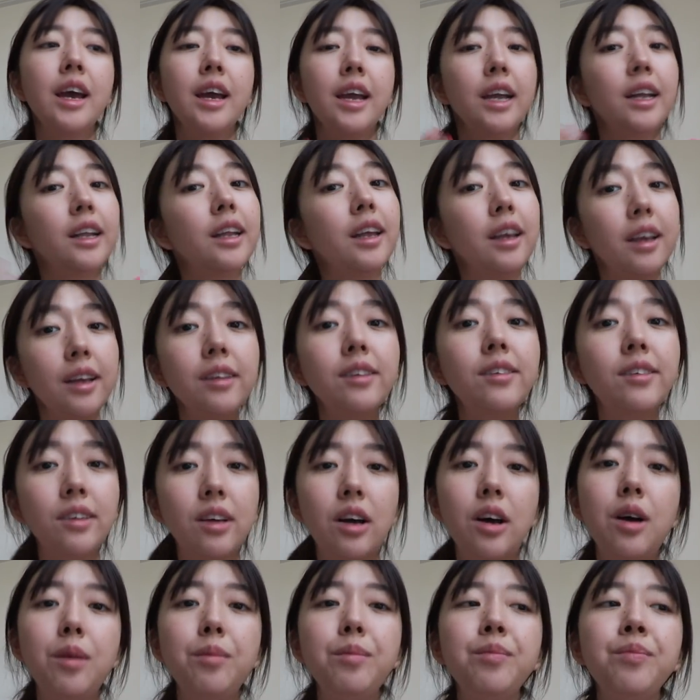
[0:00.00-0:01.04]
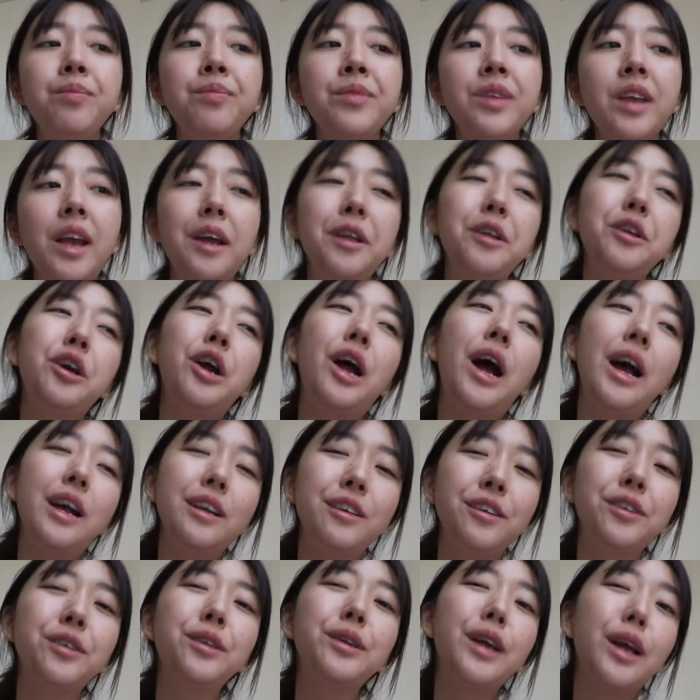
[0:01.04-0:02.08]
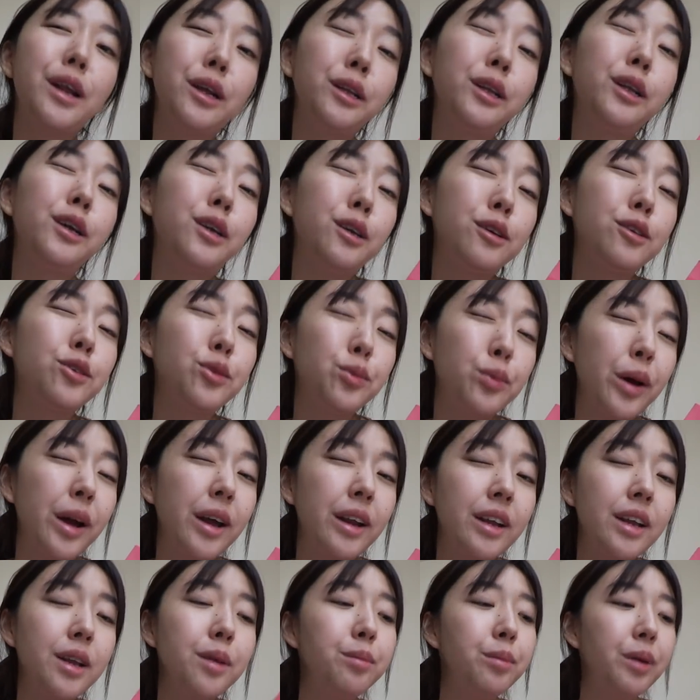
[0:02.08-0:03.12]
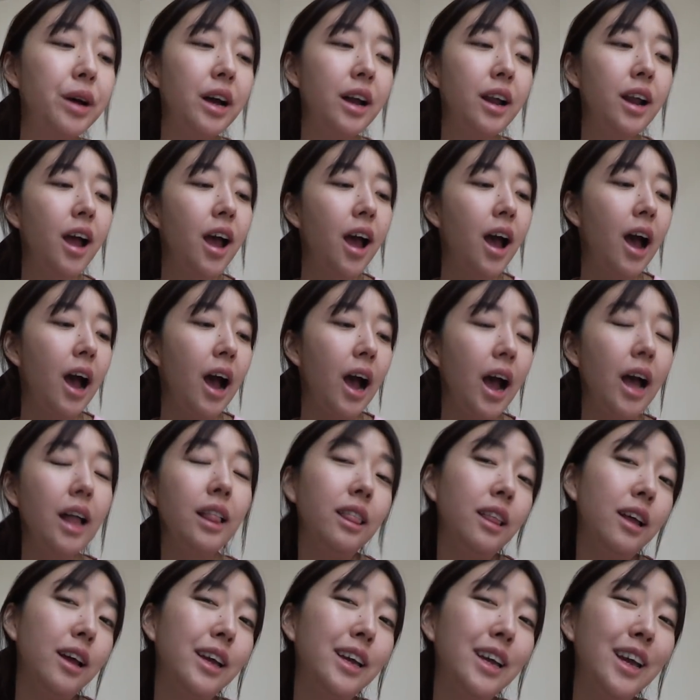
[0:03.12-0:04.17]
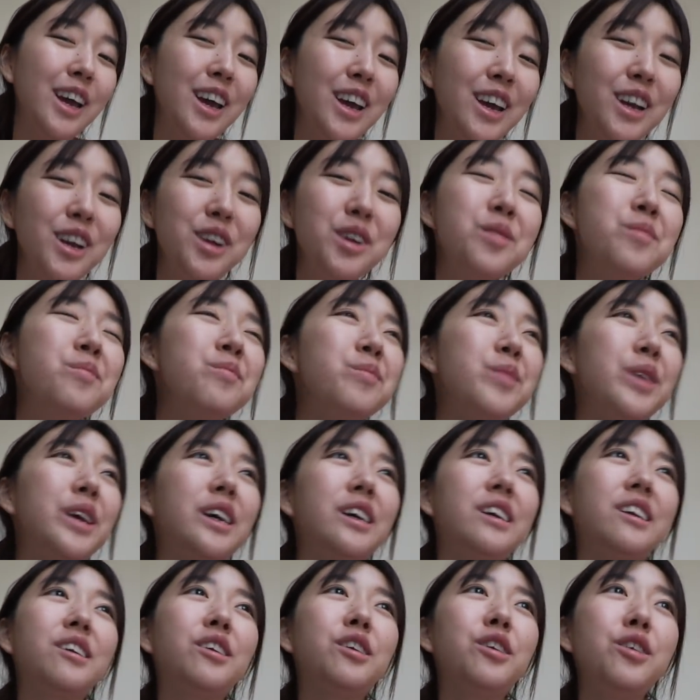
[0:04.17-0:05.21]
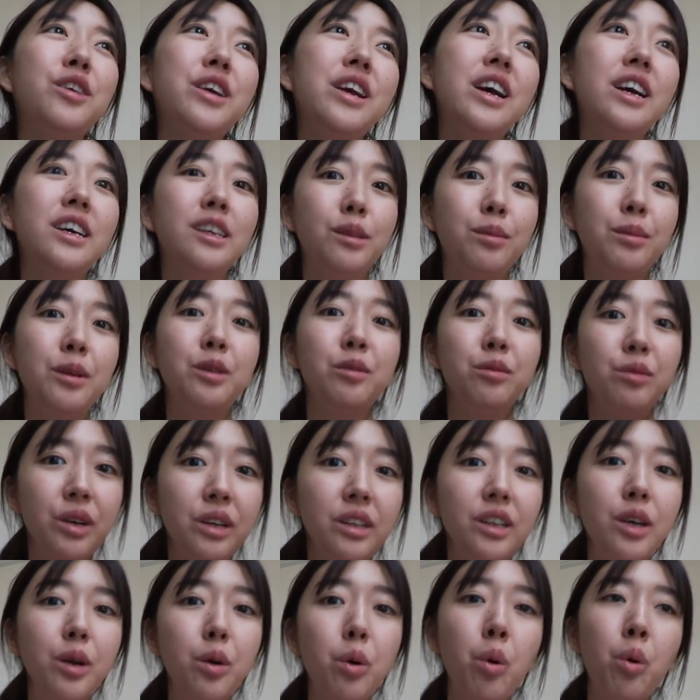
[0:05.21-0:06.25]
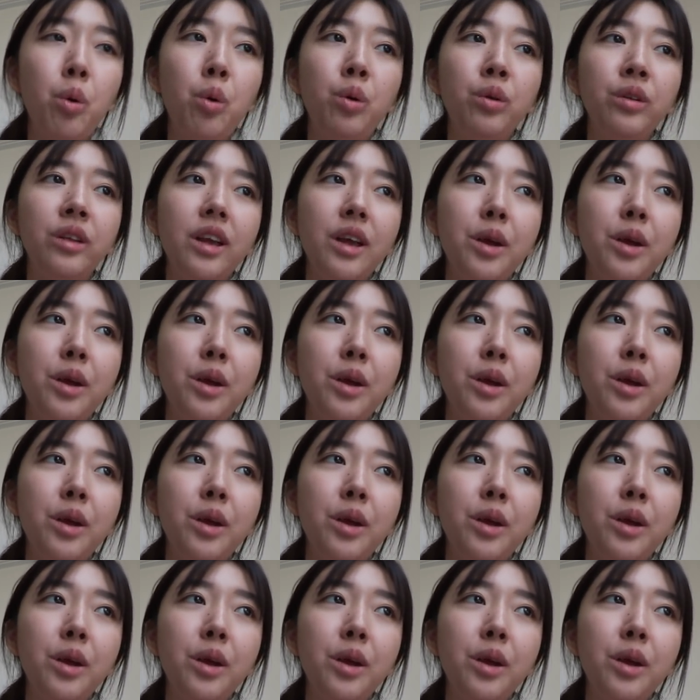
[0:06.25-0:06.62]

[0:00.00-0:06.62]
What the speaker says: It heats up and your eyes could get a little sweaty, but I like it because Korea has been really cold.